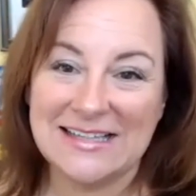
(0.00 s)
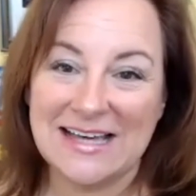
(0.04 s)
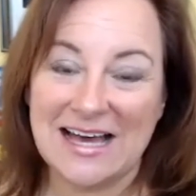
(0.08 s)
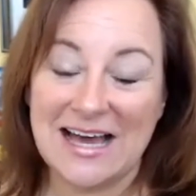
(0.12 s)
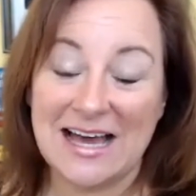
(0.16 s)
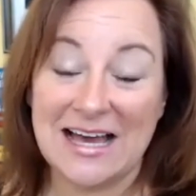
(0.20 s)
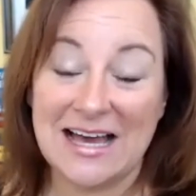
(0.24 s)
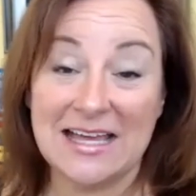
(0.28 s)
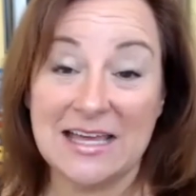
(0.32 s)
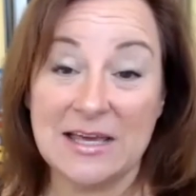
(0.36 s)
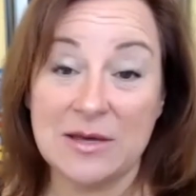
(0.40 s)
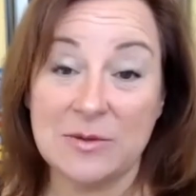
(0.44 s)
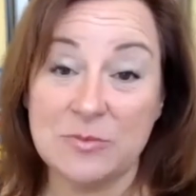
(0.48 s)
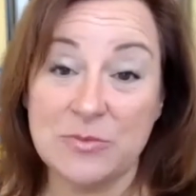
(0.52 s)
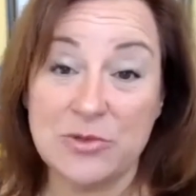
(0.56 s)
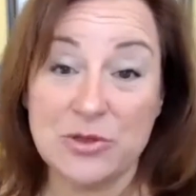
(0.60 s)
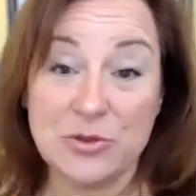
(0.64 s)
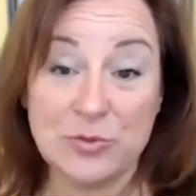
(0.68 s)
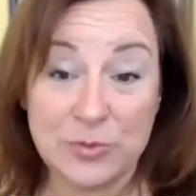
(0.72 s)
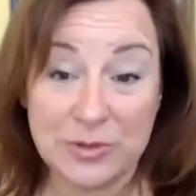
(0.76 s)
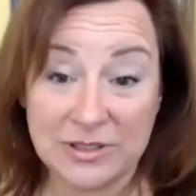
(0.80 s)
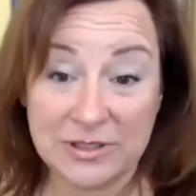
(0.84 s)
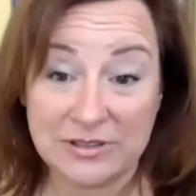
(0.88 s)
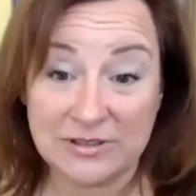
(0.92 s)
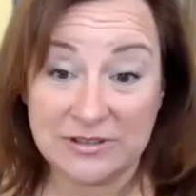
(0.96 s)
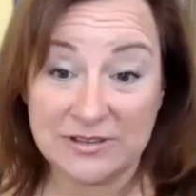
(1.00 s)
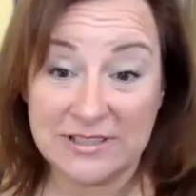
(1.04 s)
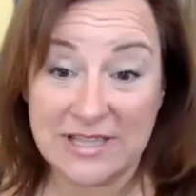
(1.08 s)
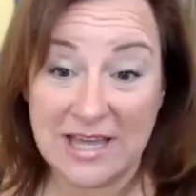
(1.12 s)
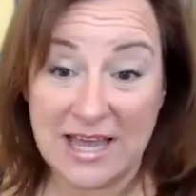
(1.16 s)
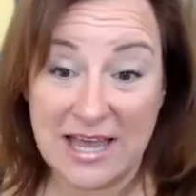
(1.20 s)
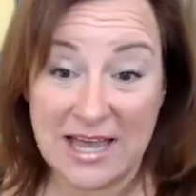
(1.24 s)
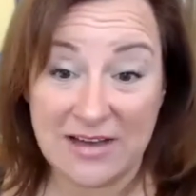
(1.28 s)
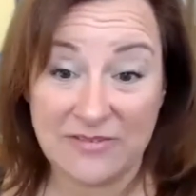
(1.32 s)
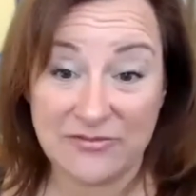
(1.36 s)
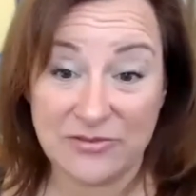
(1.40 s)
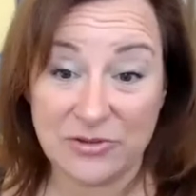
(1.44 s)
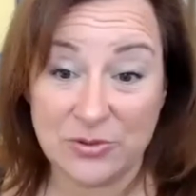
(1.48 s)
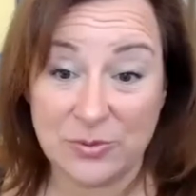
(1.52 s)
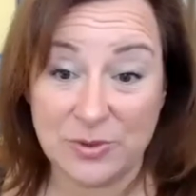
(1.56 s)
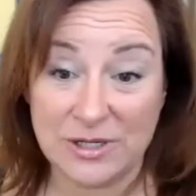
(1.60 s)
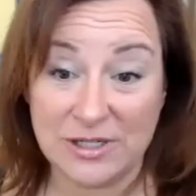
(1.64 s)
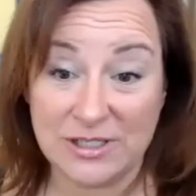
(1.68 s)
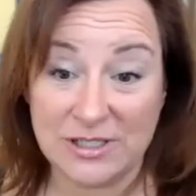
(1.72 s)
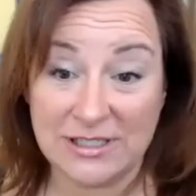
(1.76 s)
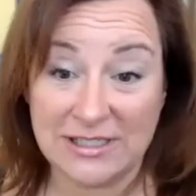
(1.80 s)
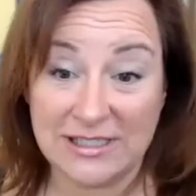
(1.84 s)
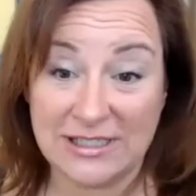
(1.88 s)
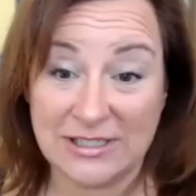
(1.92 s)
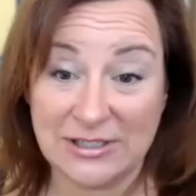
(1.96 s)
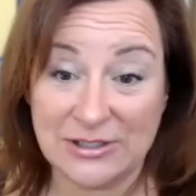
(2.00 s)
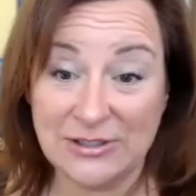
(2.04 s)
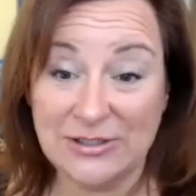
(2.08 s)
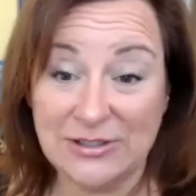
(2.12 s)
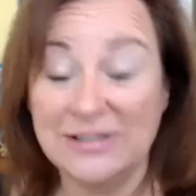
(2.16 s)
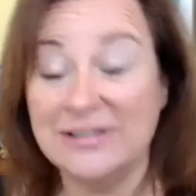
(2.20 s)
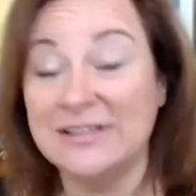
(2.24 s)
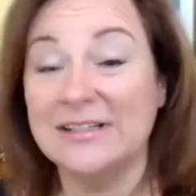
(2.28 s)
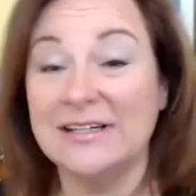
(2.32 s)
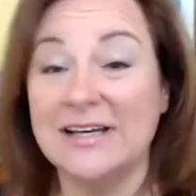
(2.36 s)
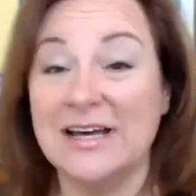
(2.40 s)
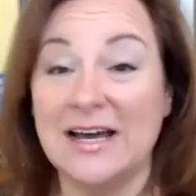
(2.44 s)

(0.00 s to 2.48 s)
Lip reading: I am thrilled to have you all here.